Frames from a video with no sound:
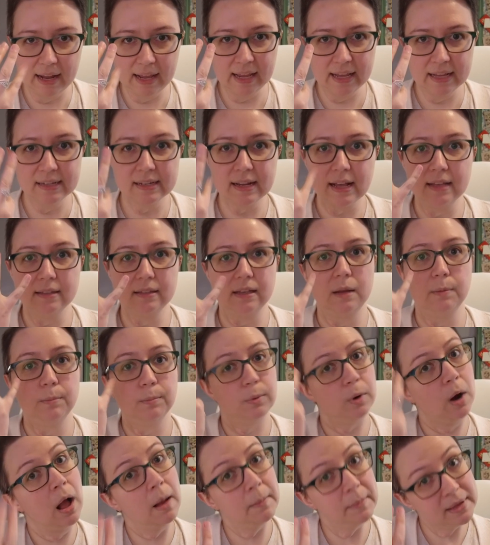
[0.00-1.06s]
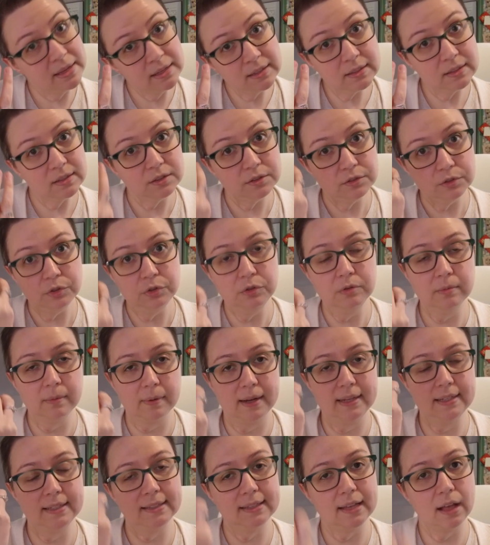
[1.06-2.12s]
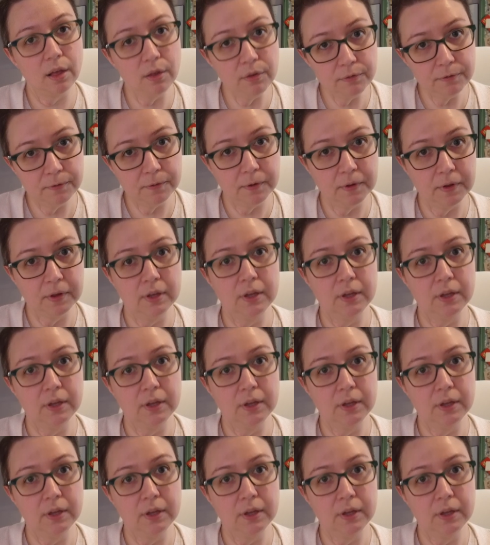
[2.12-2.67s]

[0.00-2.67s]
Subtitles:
hand as a promise to myself